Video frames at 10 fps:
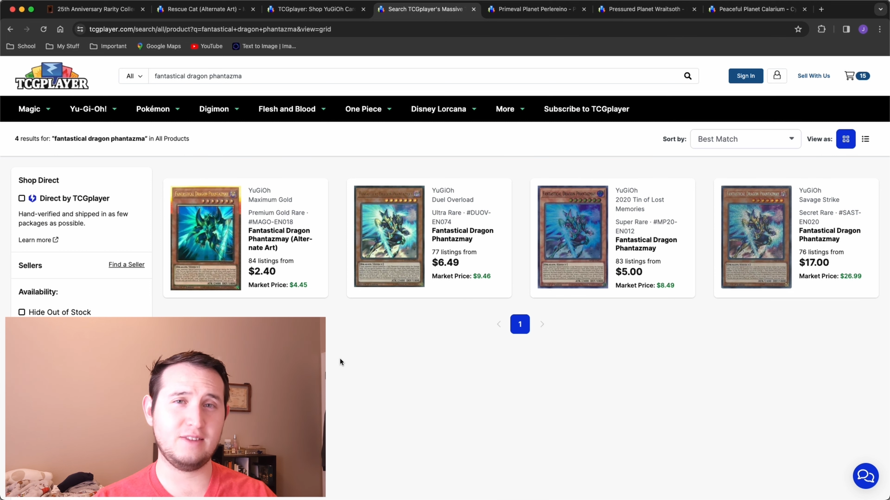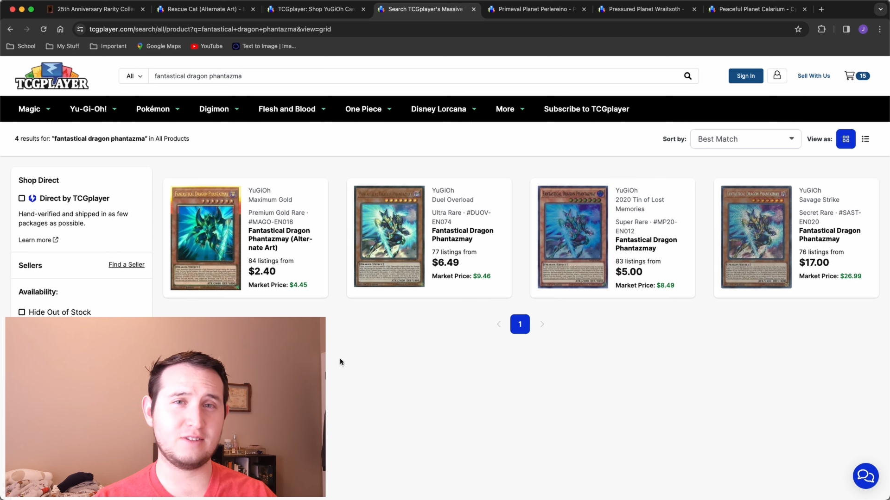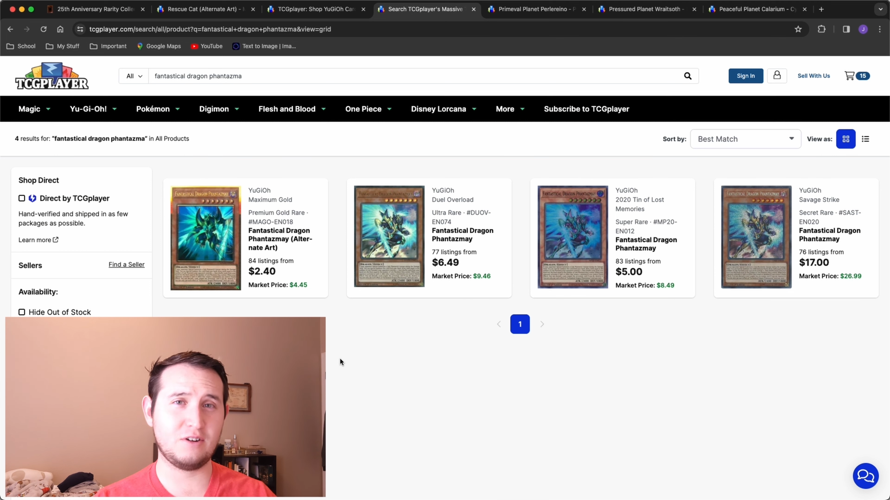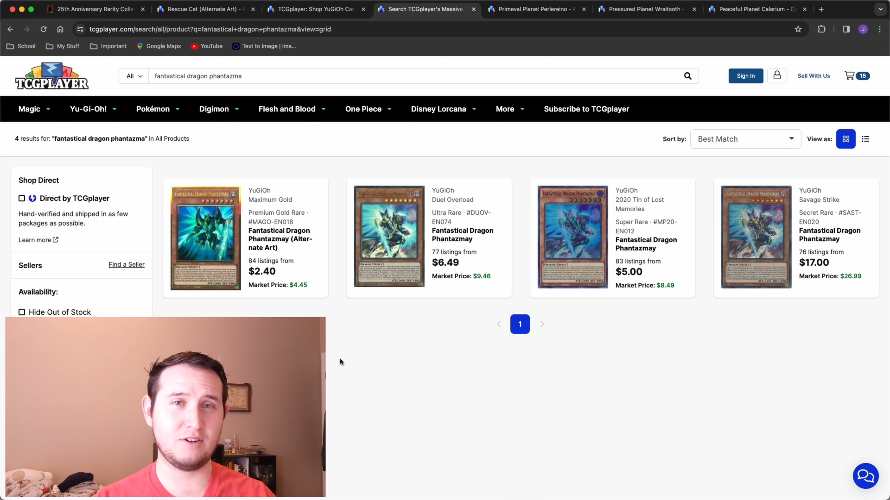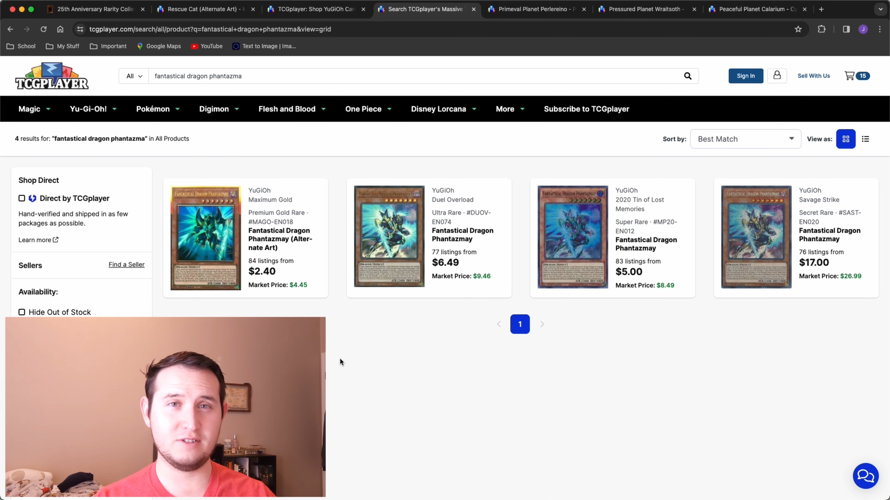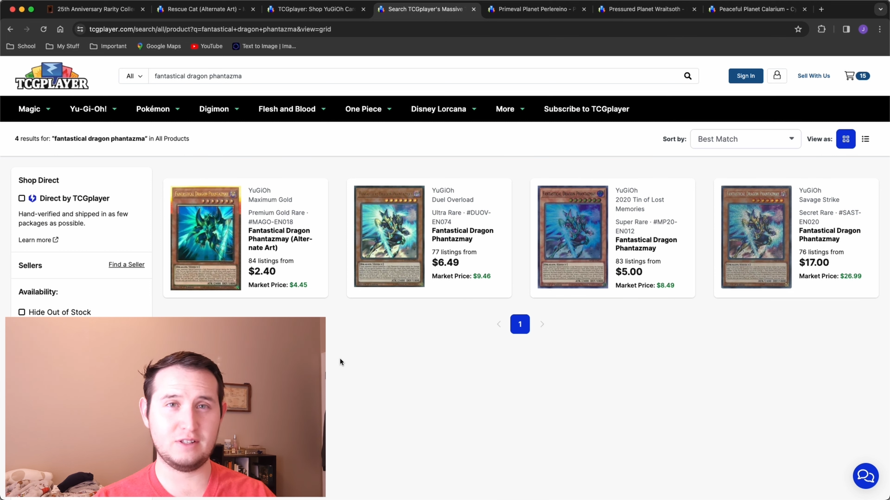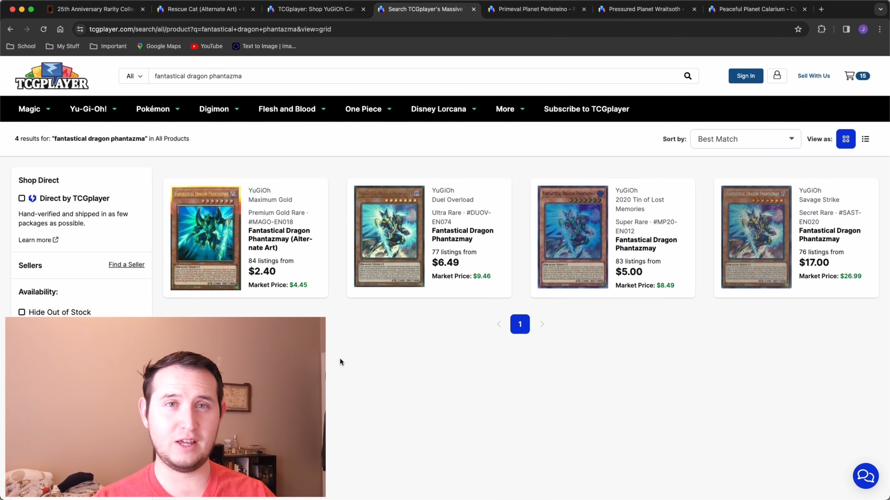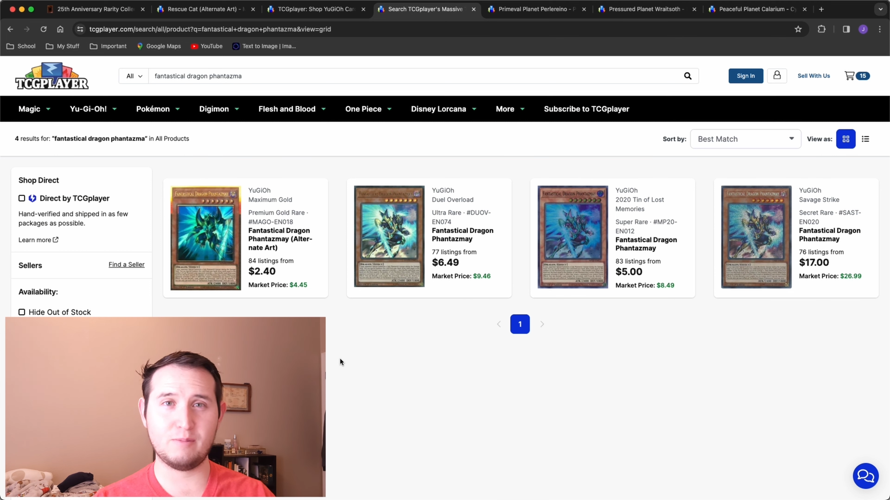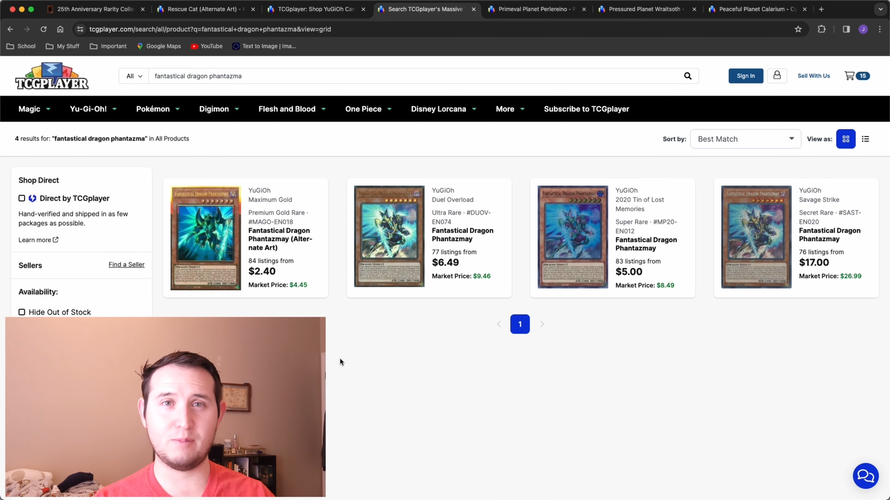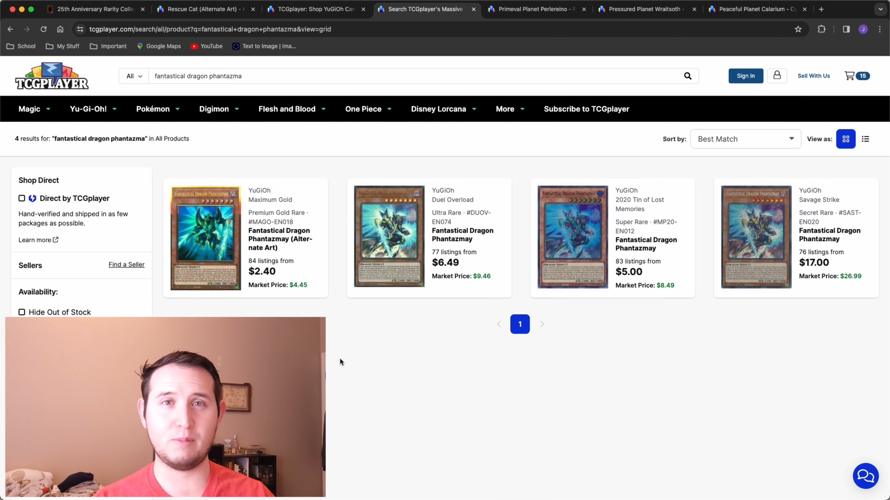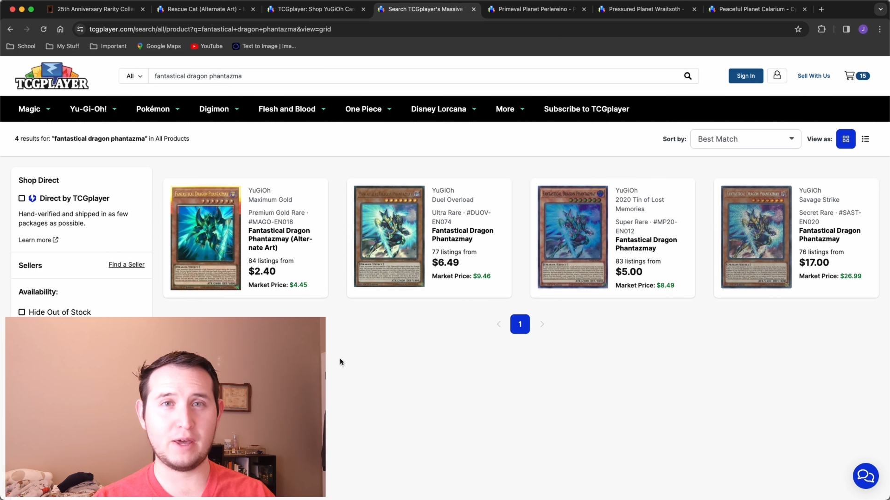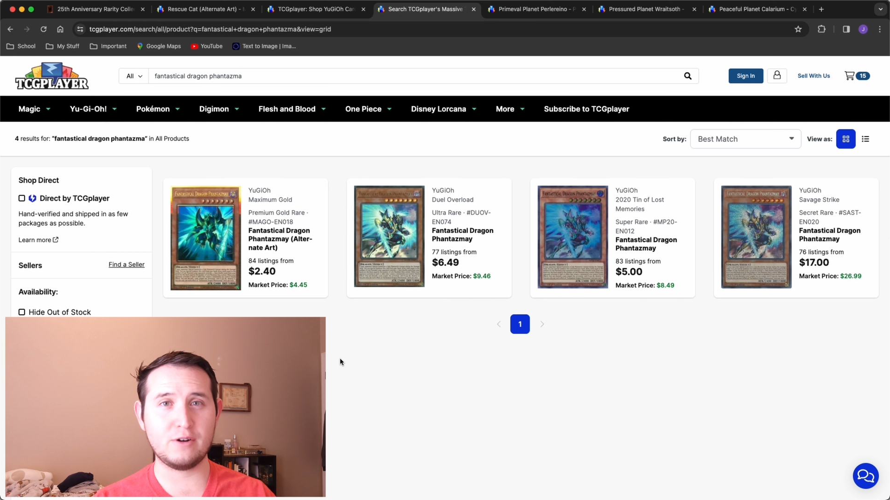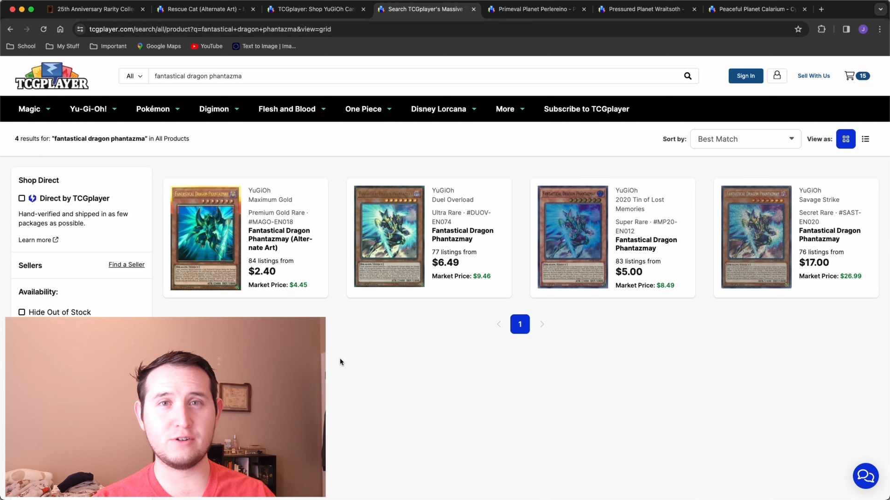this card is a lot better